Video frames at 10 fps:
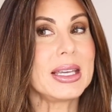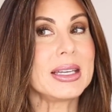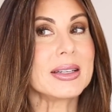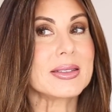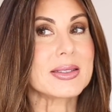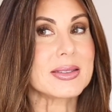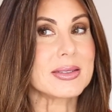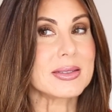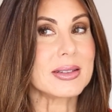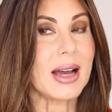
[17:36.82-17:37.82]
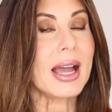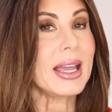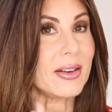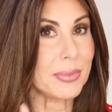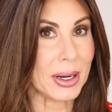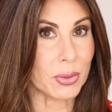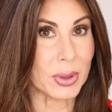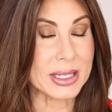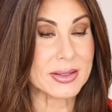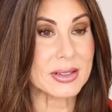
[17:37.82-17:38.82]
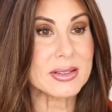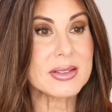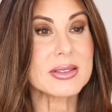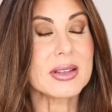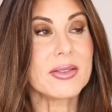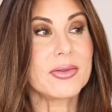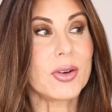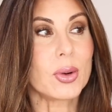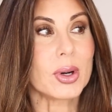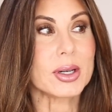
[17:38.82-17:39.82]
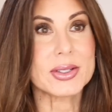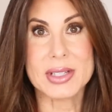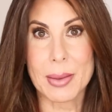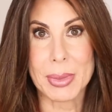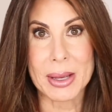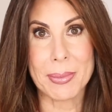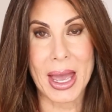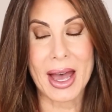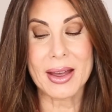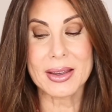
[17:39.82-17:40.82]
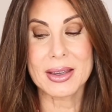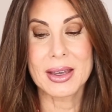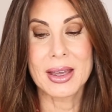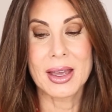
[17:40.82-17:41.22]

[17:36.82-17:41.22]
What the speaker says: I have my reasons for stepping back,